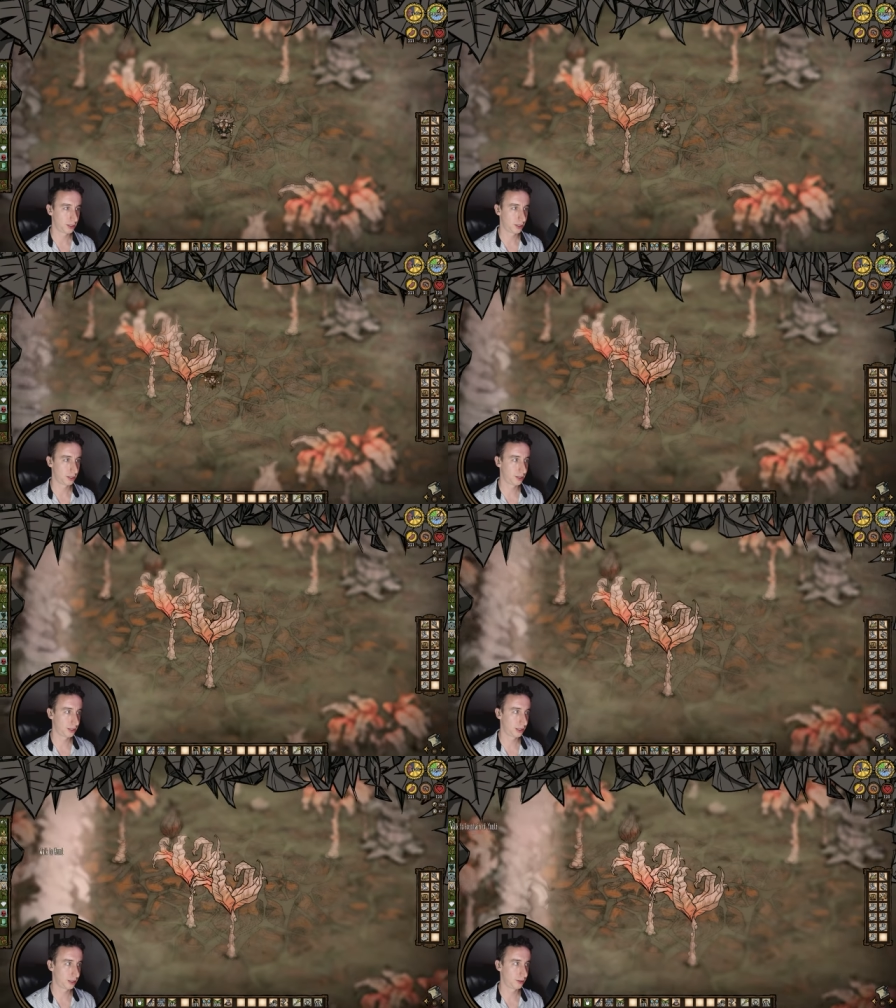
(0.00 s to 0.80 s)

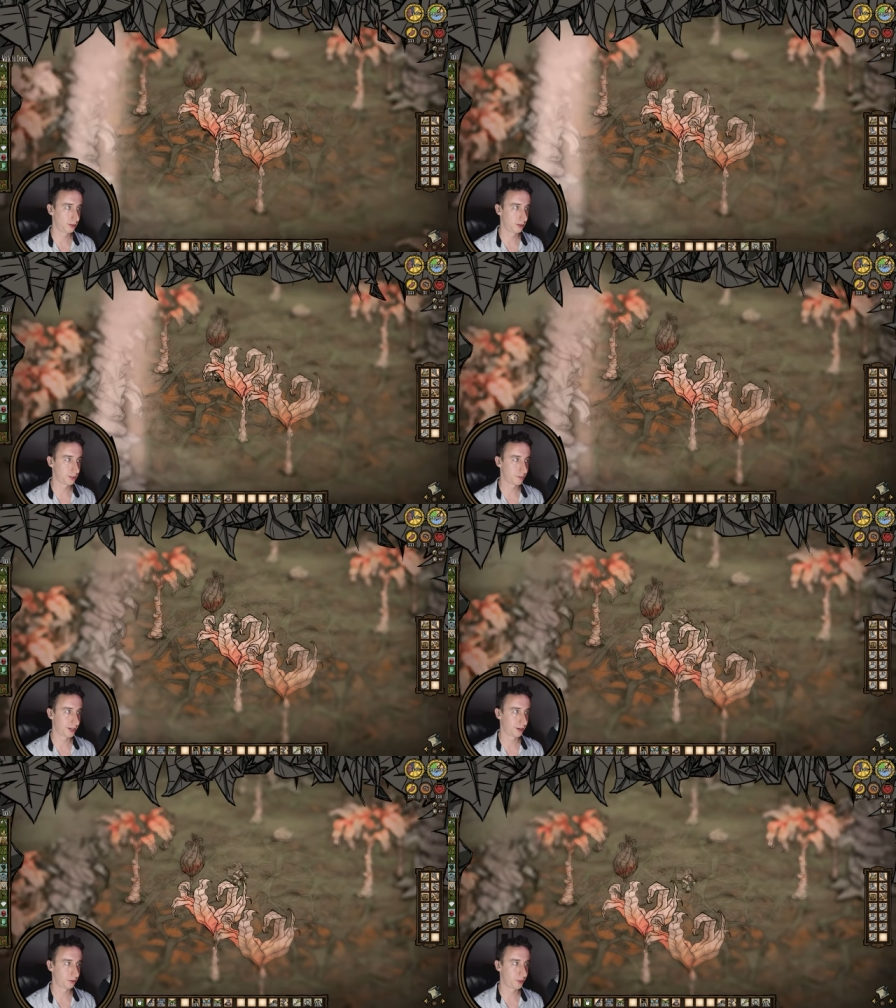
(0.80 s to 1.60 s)
Let's
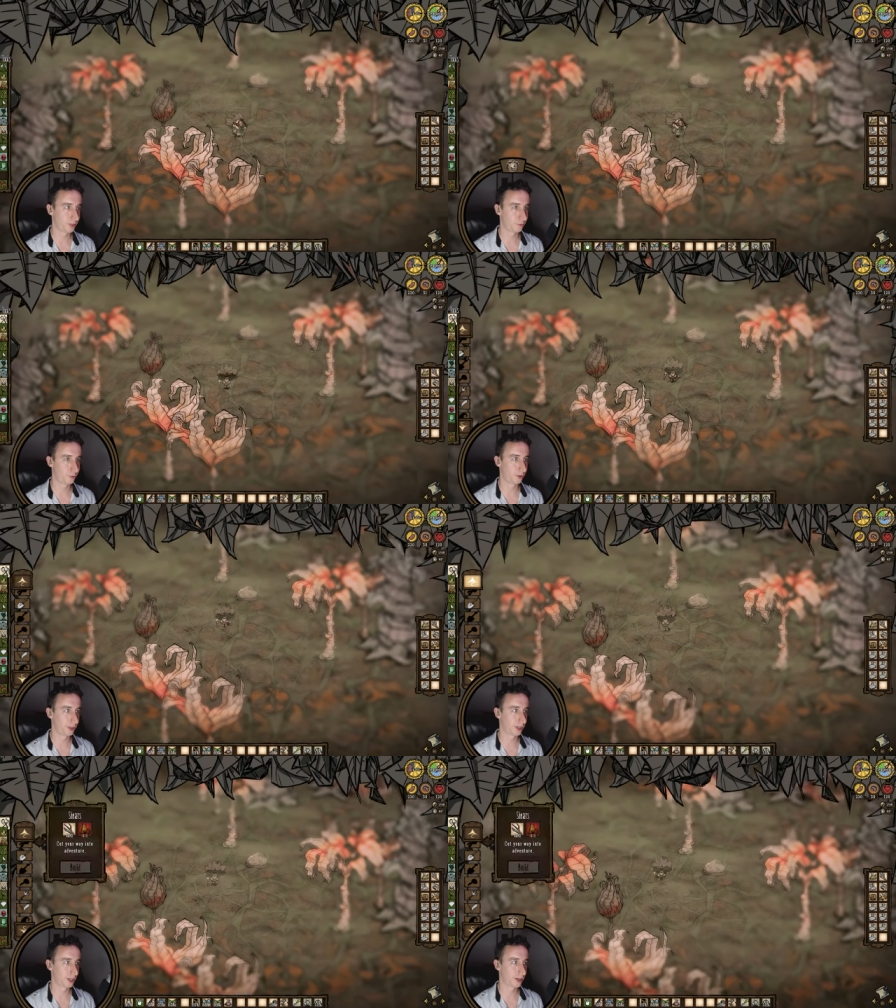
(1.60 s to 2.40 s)
make another
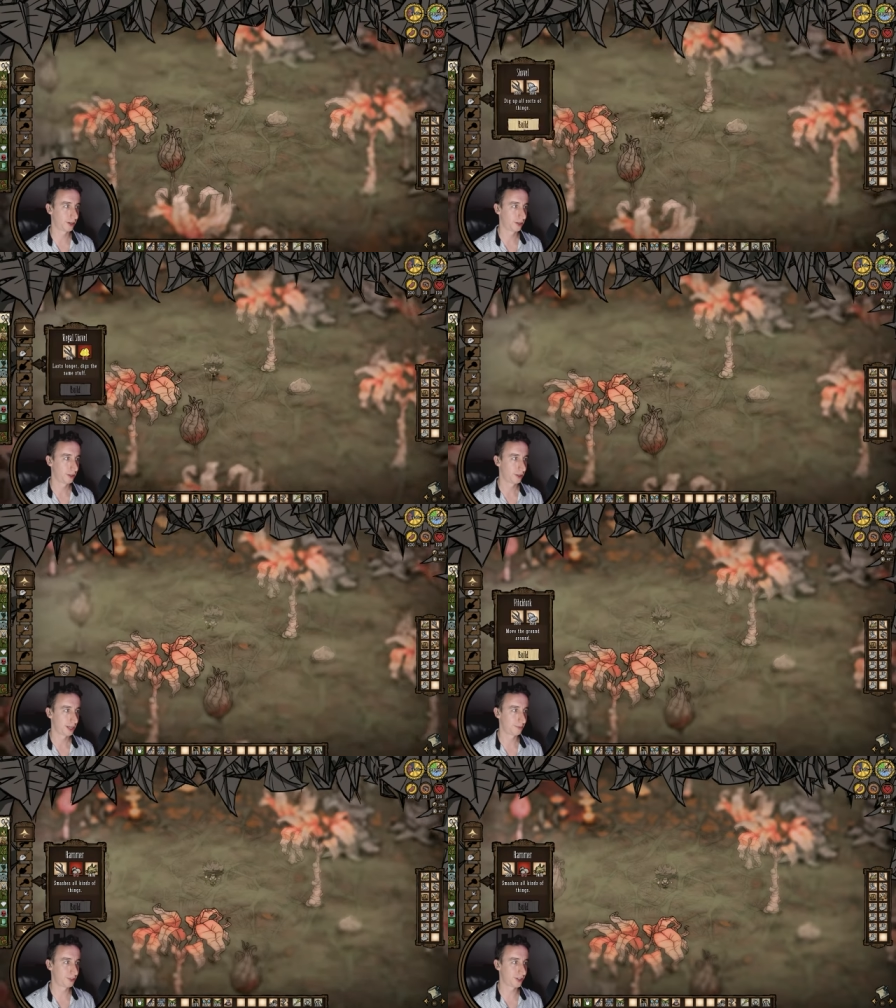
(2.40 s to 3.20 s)
pitchfork.
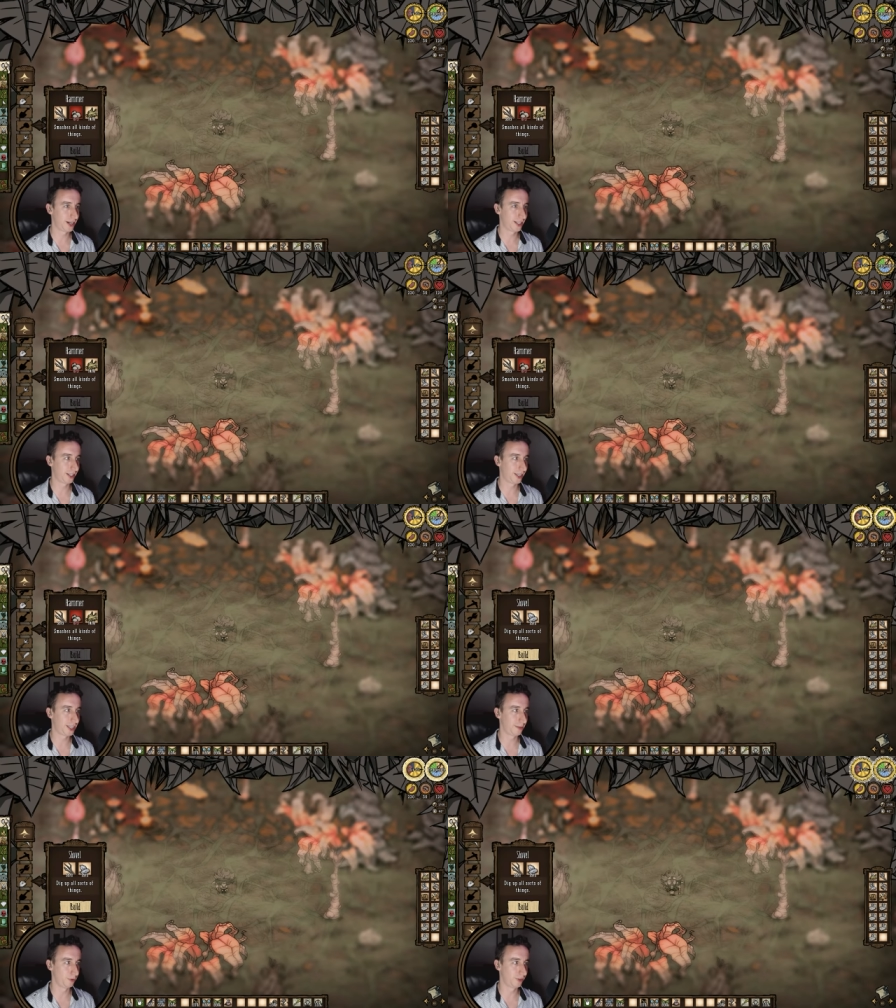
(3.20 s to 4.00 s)
I'm just trying to,
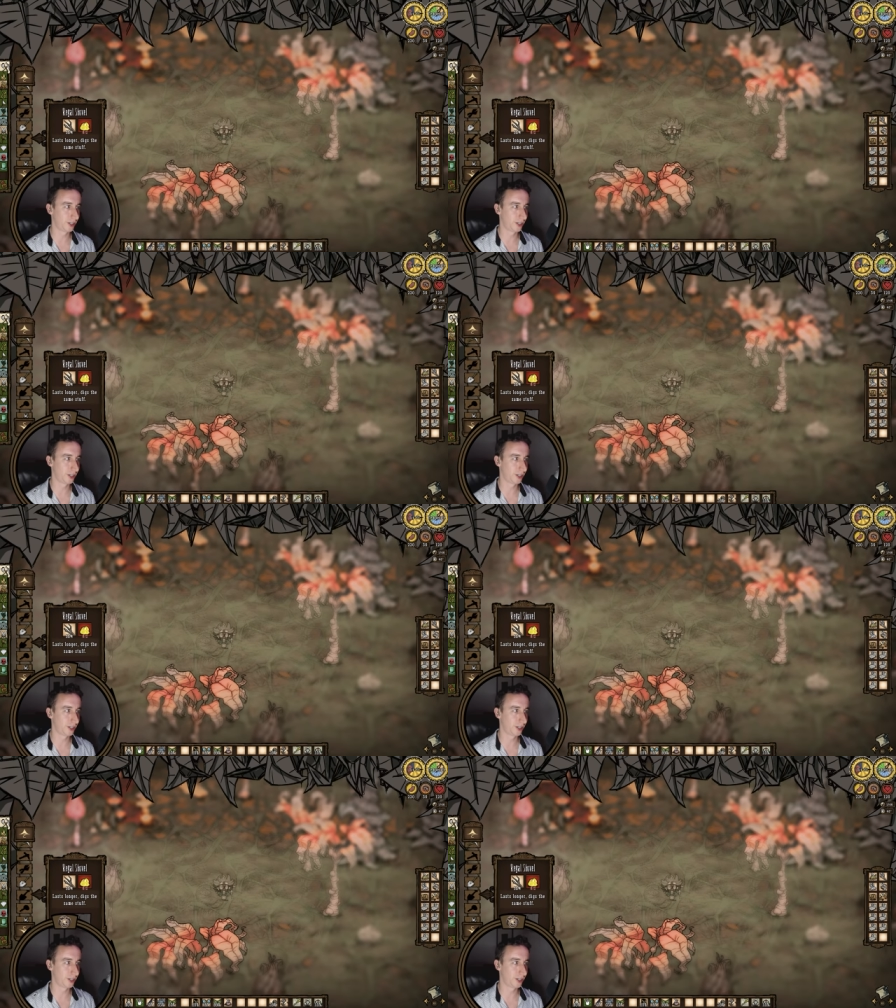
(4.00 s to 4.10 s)
like, keep